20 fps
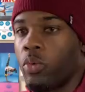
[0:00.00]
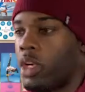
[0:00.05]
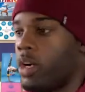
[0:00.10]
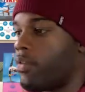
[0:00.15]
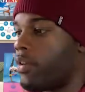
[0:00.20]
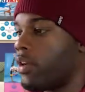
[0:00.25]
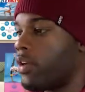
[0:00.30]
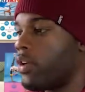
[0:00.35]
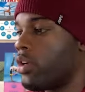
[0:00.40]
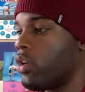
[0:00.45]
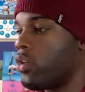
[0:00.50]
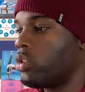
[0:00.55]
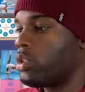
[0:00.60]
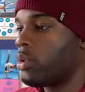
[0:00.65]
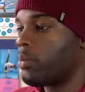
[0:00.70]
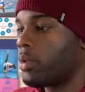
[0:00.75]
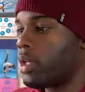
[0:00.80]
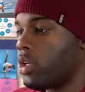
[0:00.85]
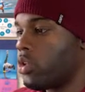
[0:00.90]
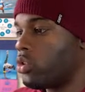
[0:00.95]
whatever you use.
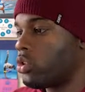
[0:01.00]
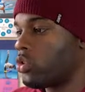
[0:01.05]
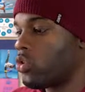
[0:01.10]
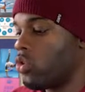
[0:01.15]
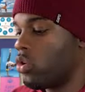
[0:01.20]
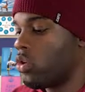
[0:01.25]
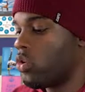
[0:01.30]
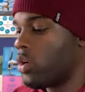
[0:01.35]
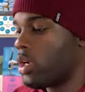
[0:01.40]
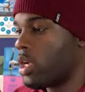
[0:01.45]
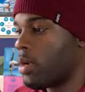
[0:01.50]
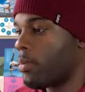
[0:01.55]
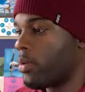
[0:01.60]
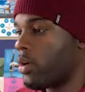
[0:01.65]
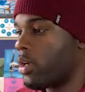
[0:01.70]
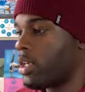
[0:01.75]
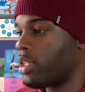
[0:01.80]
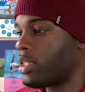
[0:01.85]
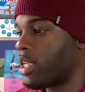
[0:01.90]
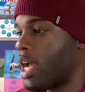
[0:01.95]
I'm going to use Google, and I'm
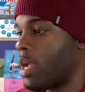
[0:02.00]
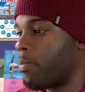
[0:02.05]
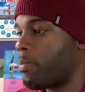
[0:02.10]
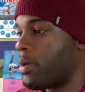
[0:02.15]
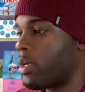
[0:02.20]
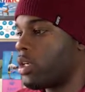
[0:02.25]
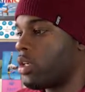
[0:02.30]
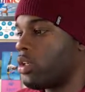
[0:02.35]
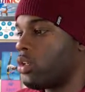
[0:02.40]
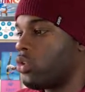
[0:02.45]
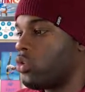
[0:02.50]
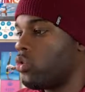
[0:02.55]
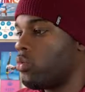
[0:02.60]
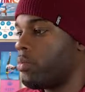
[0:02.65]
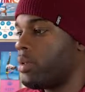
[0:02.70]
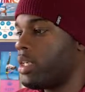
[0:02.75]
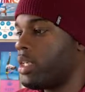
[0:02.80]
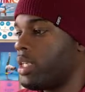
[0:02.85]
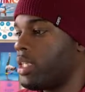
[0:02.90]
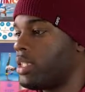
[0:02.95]
going to type in
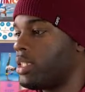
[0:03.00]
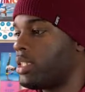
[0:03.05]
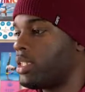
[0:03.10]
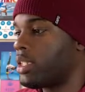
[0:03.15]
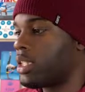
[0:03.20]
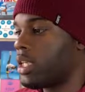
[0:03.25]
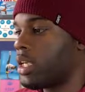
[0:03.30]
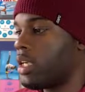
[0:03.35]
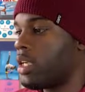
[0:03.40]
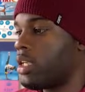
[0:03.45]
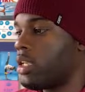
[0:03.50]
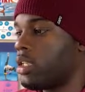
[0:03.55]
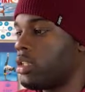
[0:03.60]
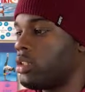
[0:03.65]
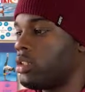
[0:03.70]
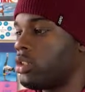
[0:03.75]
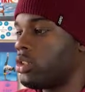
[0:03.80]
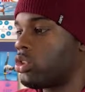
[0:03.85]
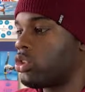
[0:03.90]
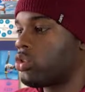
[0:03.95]
Lumin
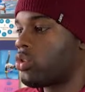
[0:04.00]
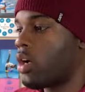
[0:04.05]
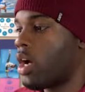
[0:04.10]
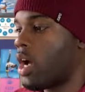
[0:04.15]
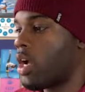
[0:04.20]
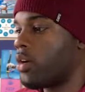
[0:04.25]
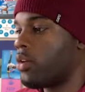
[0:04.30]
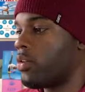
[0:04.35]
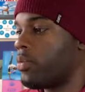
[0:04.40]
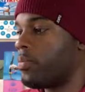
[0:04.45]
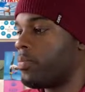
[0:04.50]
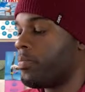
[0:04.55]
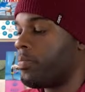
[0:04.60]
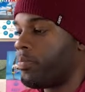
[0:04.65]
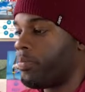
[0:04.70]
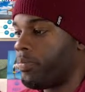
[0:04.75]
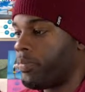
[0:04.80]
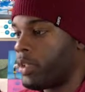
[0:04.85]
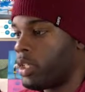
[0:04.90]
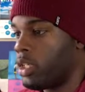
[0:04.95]
Skin Trial.
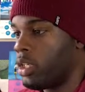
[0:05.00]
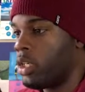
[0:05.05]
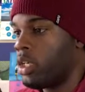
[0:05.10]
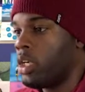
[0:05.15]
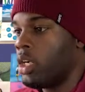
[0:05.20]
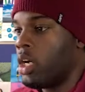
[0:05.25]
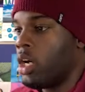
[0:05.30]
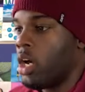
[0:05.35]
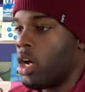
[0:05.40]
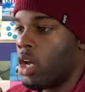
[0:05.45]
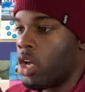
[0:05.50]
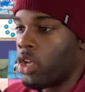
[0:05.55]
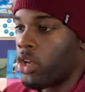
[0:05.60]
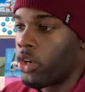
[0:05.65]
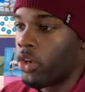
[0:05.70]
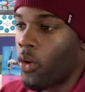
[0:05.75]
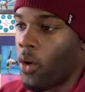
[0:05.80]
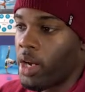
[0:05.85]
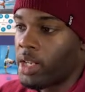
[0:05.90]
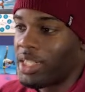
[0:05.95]

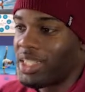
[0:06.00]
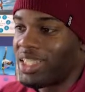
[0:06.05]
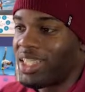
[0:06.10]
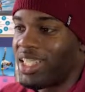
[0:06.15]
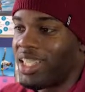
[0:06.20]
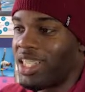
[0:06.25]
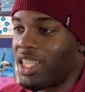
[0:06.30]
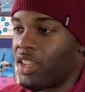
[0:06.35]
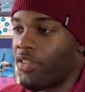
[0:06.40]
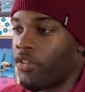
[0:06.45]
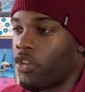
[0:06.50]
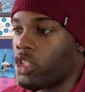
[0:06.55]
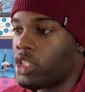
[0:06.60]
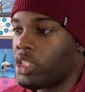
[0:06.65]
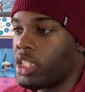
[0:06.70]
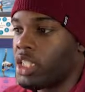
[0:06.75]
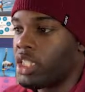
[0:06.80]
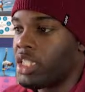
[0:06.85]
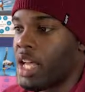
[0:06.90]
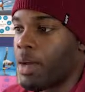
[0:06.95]
You're going to see that the first
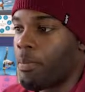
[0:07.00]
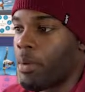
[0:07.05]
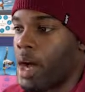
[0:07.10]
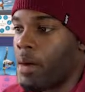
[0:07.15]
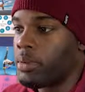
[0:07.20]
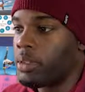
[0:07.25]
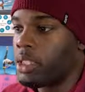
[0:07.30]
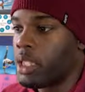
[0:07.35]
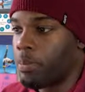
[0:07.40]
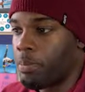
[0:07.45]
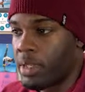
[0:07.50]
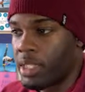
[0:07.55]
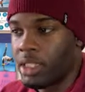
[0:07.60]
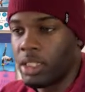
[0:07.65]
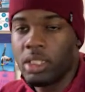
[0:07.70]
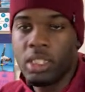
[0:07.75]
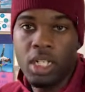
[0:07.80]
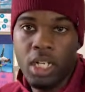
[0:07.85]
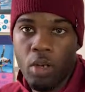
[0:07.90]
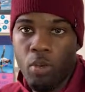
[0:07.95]
thing that pops up is
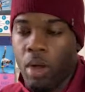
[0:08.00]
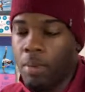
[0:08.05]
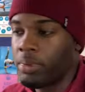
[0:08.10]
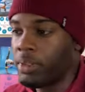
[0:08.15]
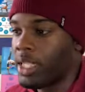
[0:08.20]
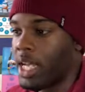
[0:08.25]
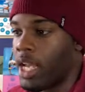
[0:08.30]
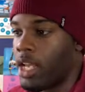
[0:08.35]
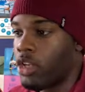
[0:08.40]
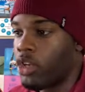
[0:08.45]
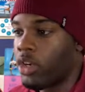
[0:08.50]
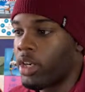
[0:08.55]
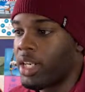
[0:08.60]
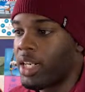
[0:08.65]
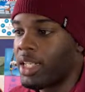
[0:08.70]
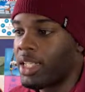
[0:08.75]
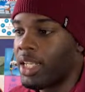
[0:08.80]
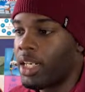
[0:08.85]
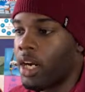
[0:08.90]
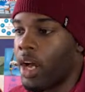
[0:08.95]
the website. You're
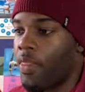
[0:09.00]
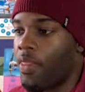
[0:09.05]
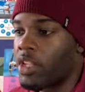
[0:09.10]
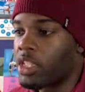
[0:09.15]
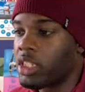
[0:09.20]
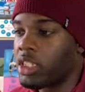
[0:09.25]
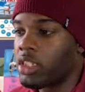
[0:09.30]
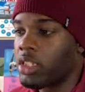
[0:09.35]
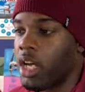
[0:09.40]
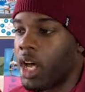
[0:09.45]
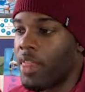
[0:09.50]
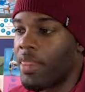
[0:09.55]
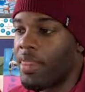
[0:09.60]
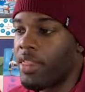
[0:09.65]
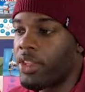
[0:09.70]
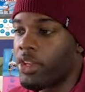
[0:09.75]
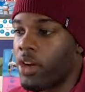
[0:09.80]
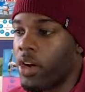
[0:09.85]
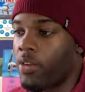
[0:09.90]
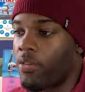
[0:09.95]
going to click on this
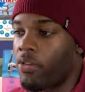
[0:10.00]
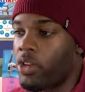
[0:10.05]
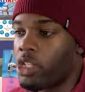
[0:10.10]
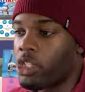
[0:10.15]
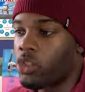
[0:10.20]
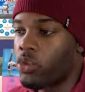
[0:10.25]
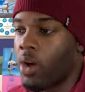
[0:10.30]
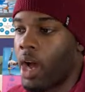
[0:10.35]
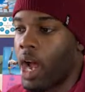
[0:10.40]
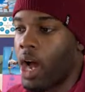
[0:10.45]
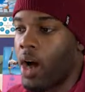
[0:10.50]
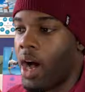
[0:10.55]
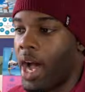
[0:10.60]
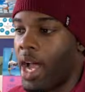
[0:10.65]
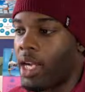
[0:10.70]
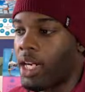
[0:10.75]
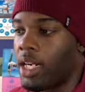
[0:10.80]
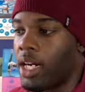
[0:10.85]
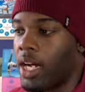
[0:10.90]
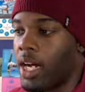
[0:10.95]
start free trial
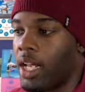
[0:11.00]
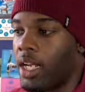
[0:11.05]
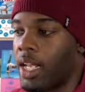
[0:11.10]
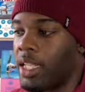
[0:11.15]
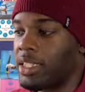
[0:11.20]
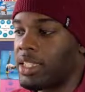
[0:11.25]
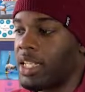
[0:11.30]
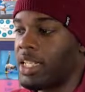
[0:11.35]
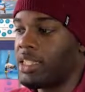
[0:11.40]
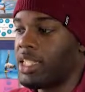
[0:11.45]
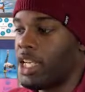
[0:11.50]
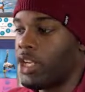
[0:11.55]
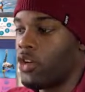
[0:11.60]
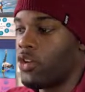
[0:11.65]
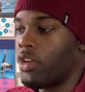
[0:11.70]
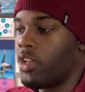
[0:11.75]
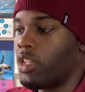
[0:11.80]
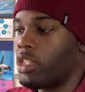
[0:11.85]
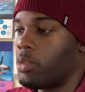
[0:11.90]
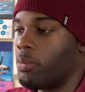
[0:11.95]
icon. It's going to take you
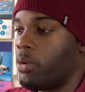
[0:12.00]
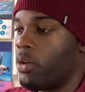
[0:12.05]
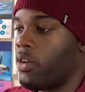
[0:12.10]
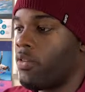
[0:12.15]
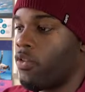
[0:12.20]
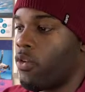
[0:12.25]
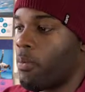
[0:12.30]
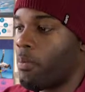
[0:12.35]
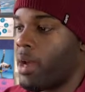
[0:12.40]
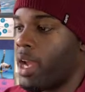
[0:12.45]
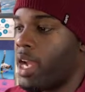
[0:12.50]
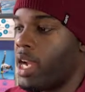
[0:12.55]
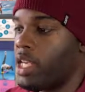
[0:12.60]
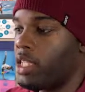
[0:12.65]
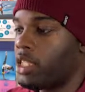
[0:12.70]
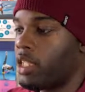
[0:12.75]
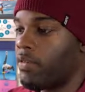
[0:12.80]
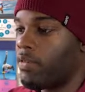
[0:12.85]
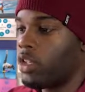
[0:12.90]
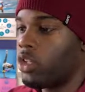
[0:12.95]
to this beautiful
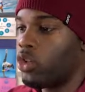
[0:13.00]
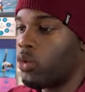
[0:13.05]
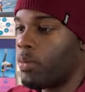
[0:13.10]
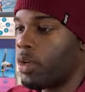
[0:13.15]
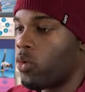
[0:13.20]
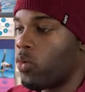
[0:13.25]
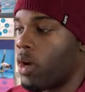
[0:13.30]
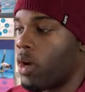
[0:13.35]
page of the Lumin